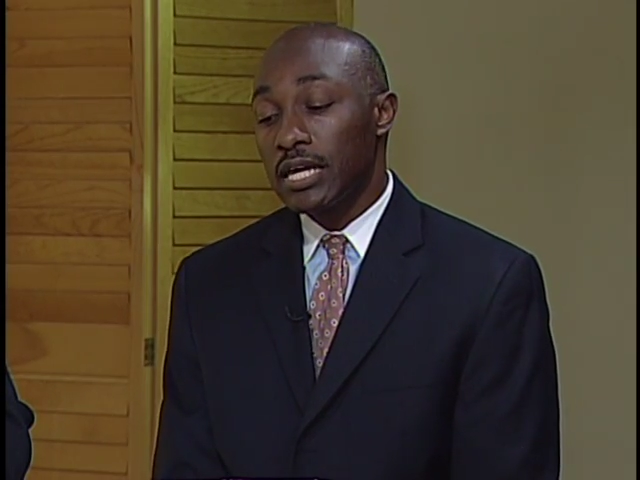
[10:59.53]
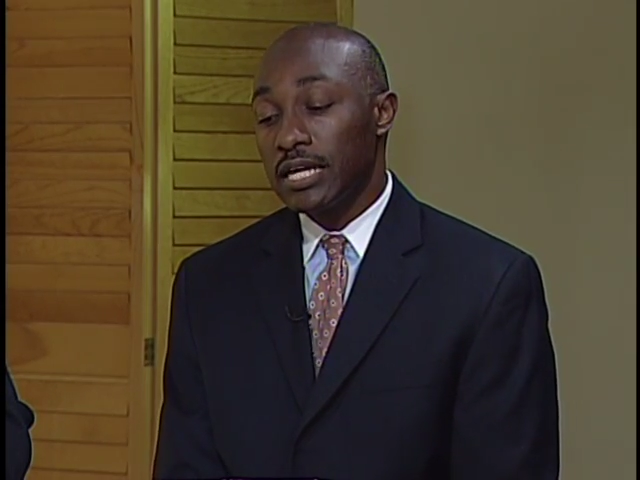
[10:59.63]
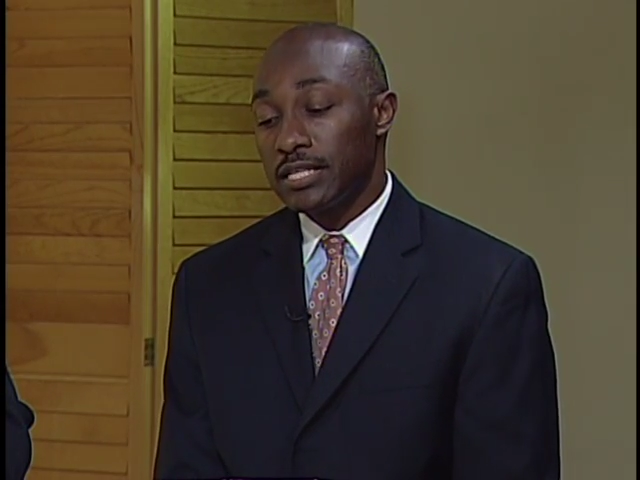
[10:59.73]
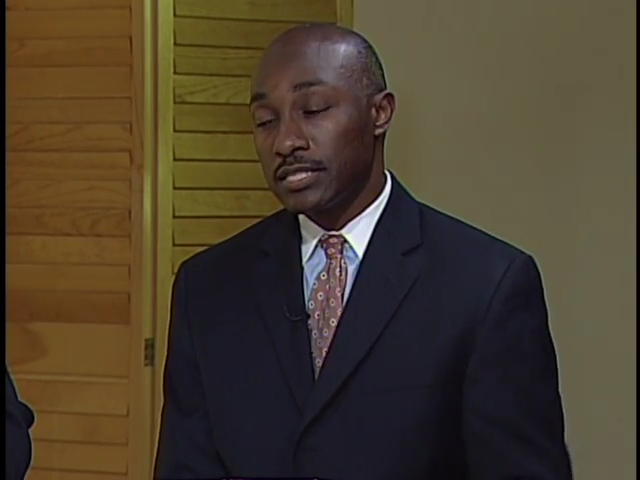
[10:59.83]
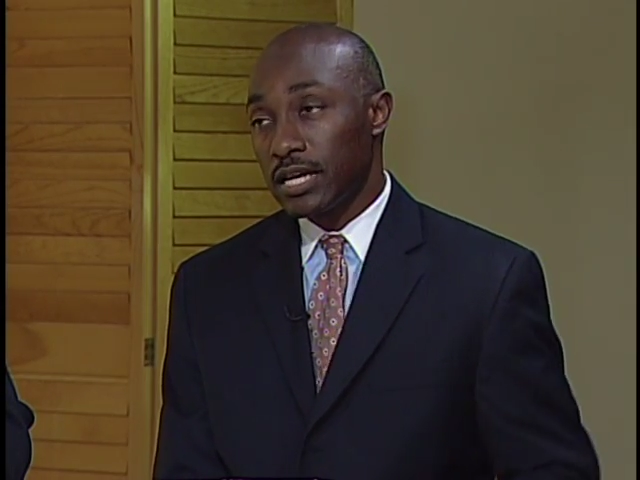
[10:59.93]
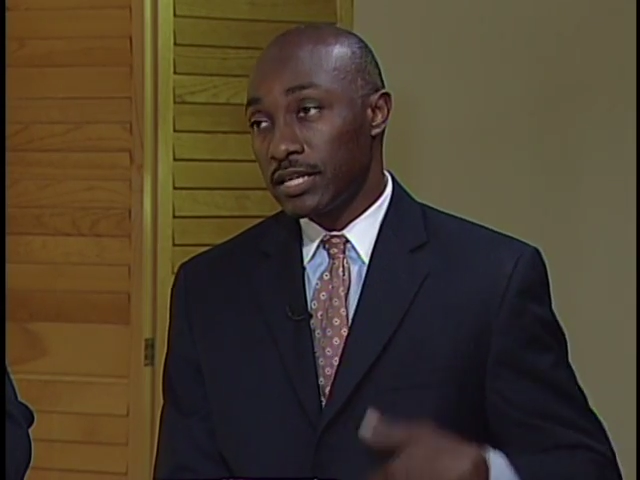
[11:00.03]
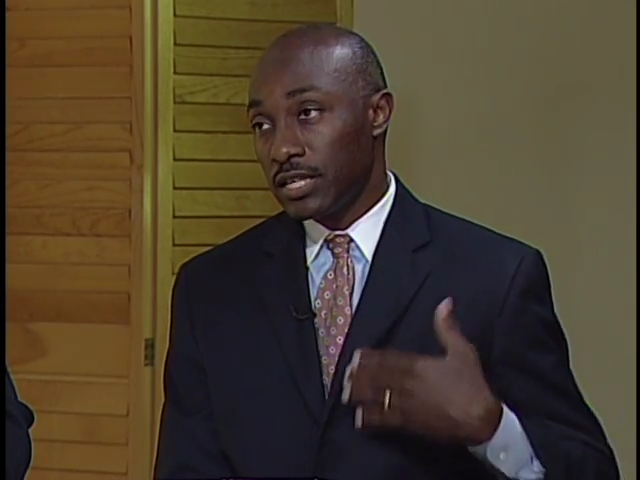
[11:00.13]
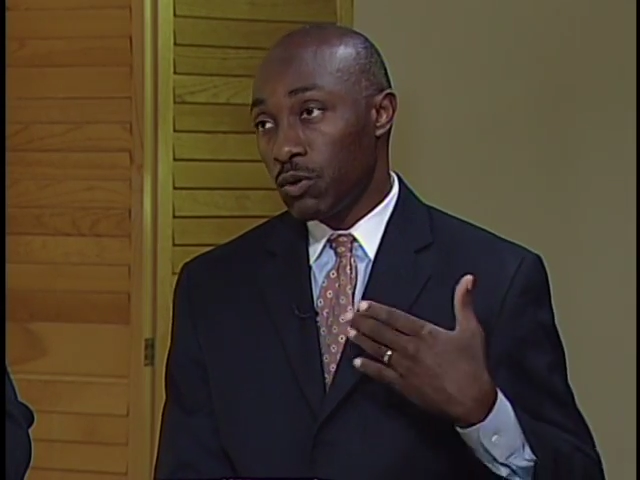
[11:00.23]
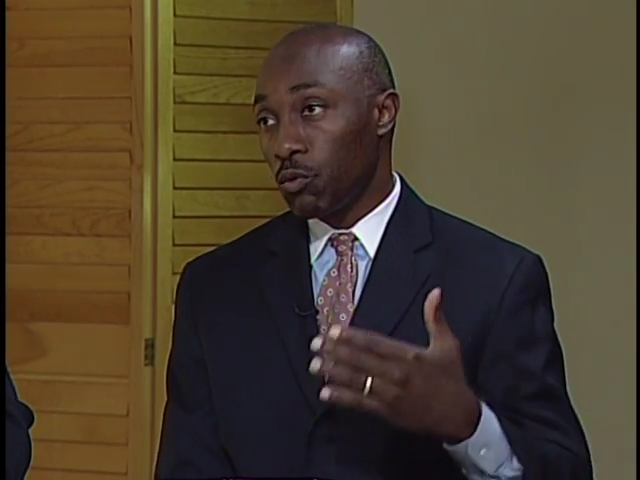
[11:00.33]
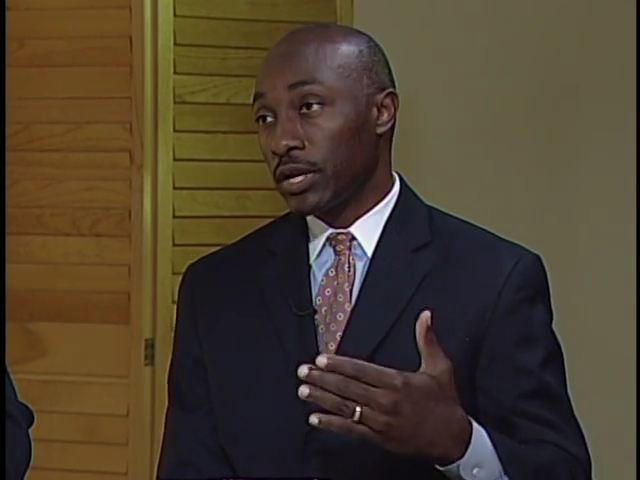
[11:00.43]
can decide that
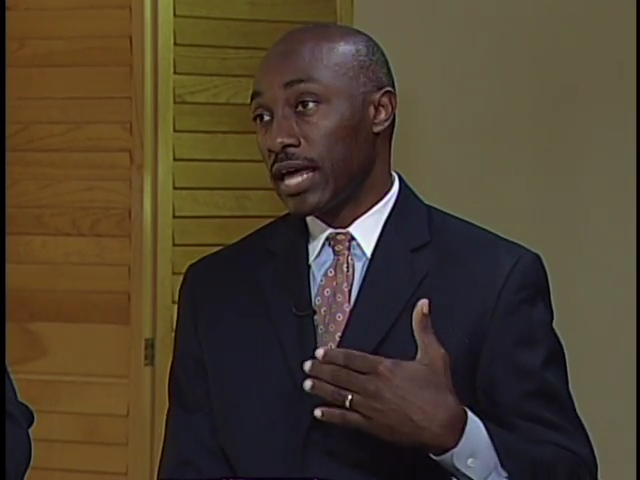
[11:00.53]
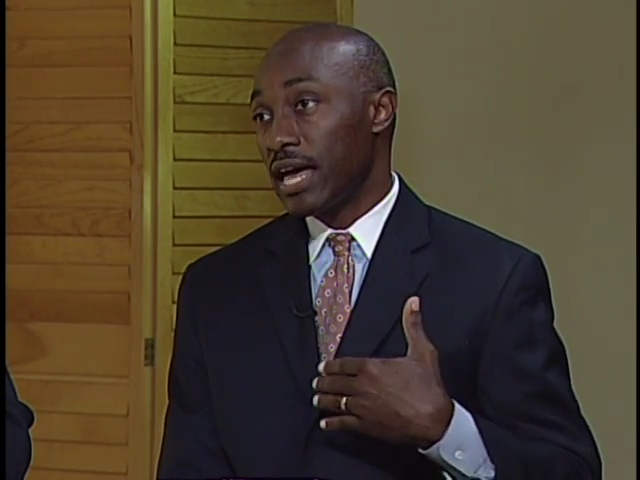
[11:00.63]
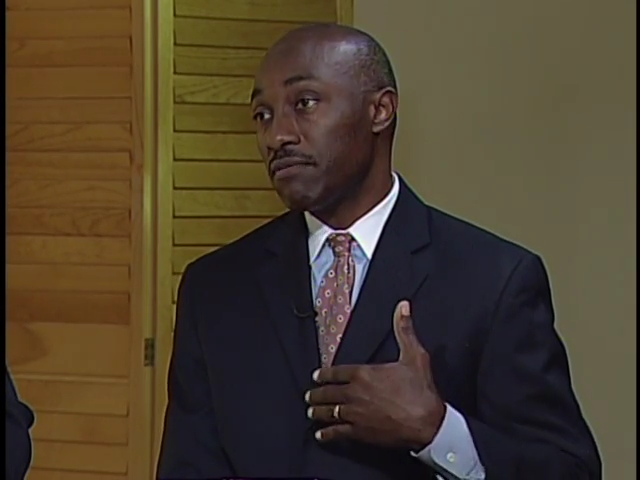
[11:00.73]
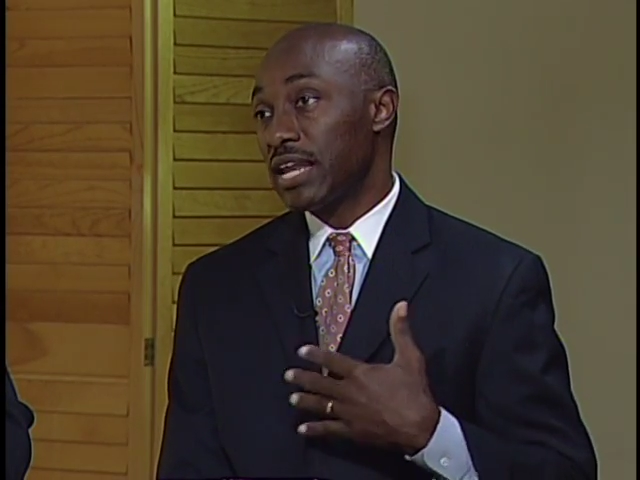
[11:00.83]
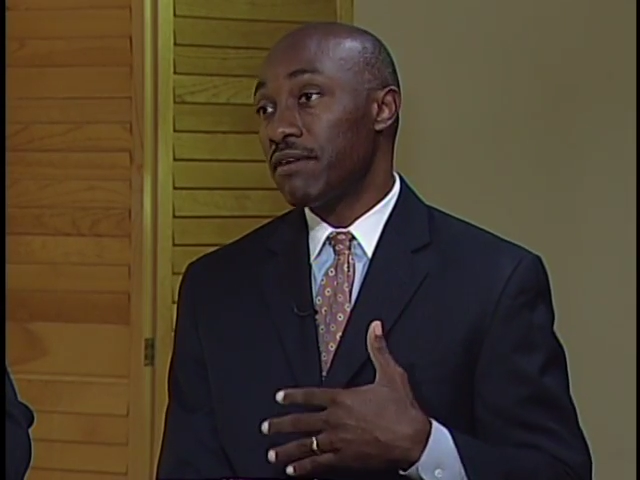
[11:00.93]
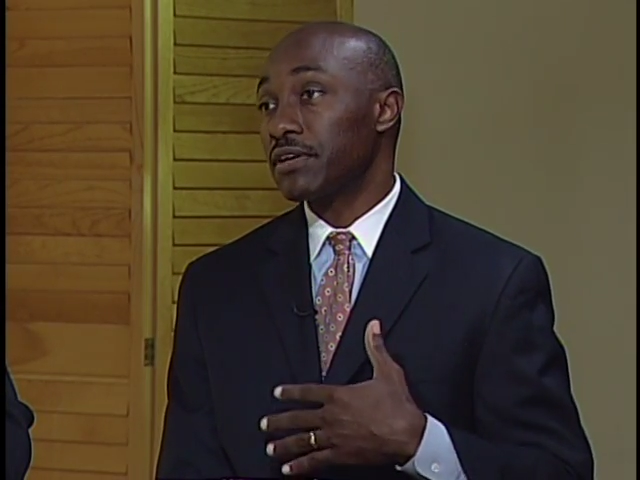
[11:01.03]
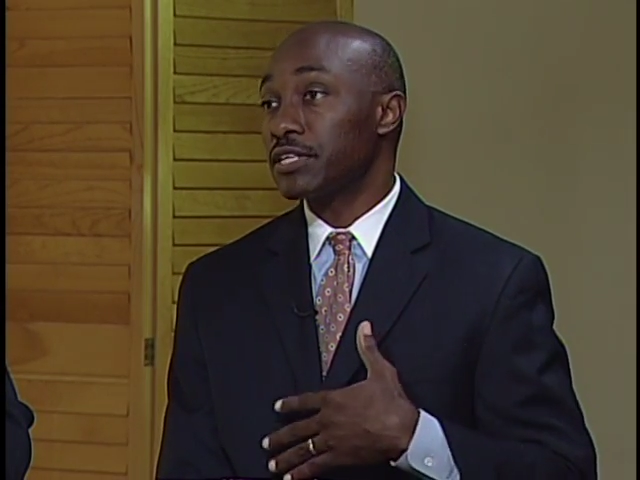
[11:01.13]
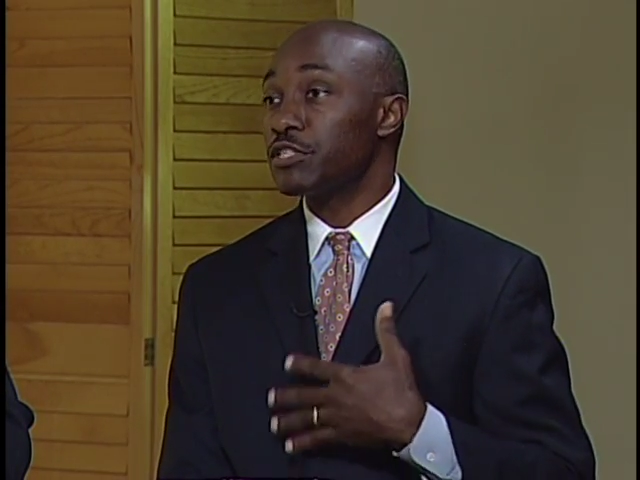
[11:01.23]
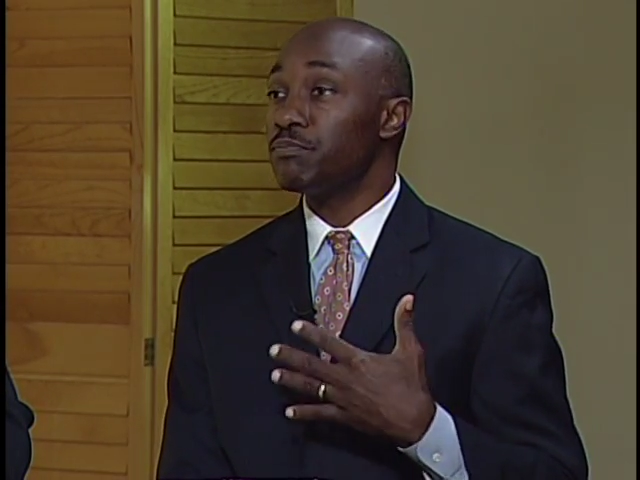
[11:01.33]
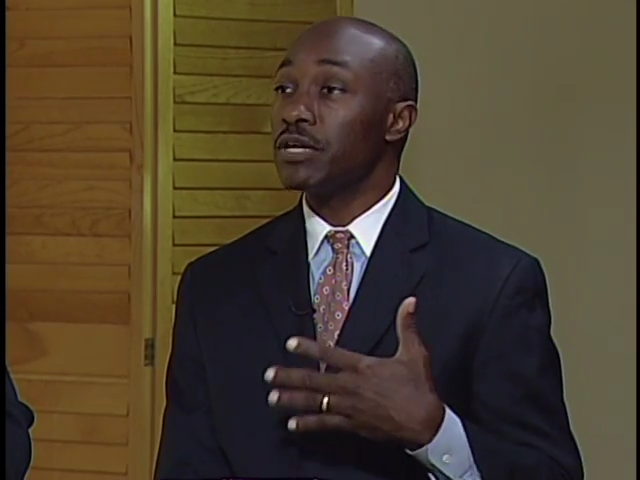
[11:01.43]
they want to have an
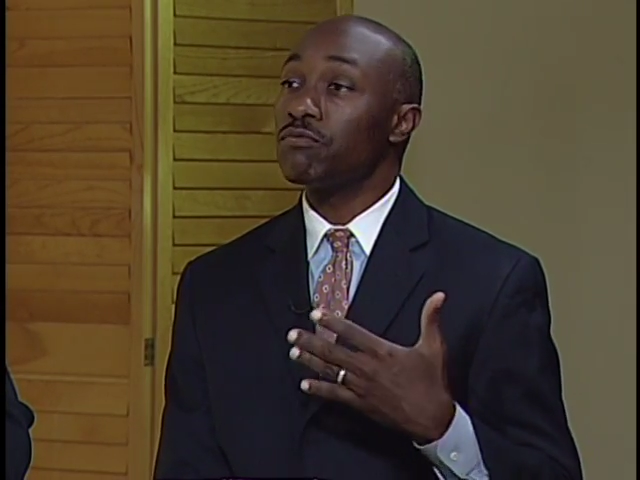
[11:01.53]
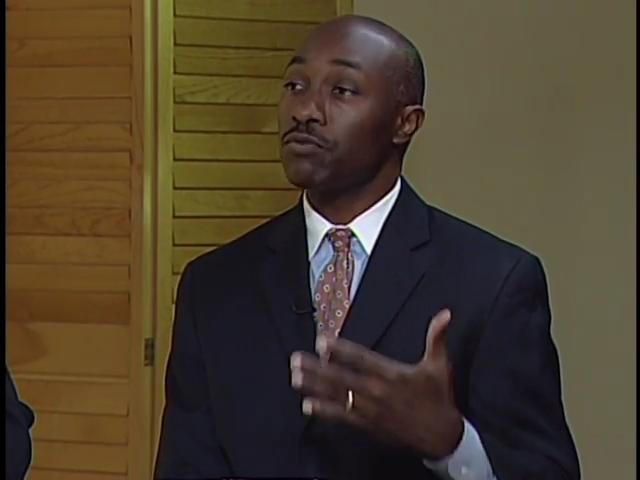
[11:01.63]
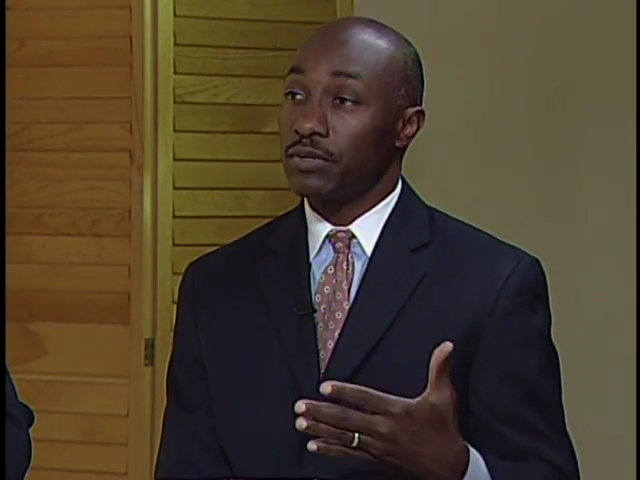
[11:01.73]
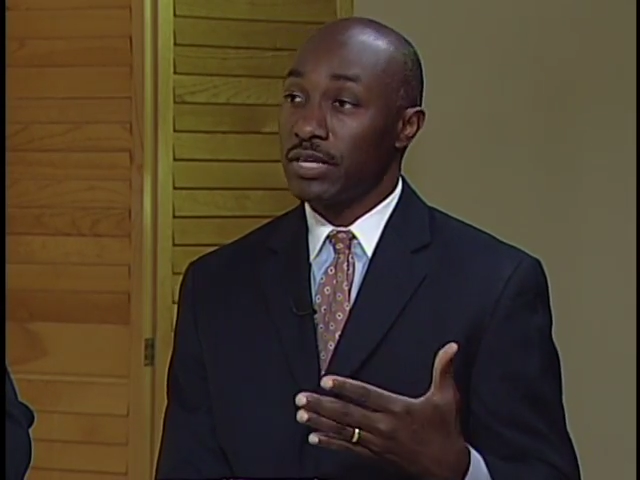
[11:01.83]
advocate speak for